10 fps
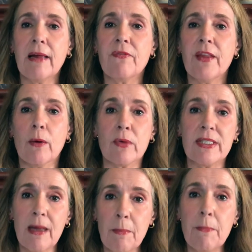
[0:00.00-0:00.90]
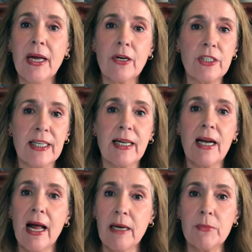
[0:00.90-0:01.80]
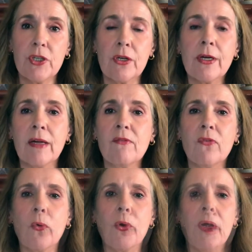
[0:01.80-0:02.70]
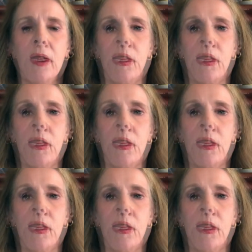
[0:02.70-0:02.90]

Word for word: if there was some bigger ticket items you're looking for.